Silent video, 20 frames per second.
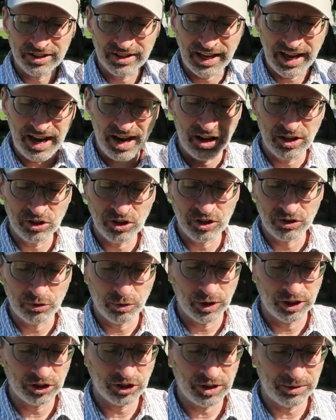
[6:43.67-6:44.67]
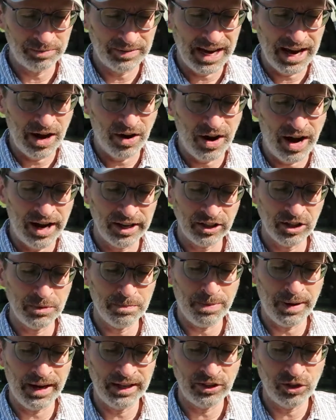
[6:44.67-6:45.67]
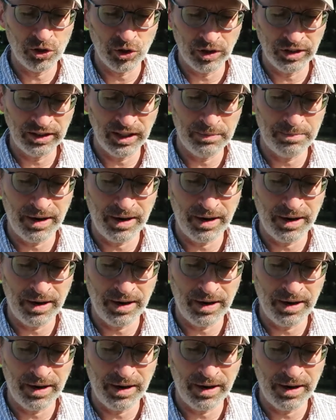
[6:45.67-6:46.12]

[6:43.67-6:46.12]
the house of worship now occupied jointly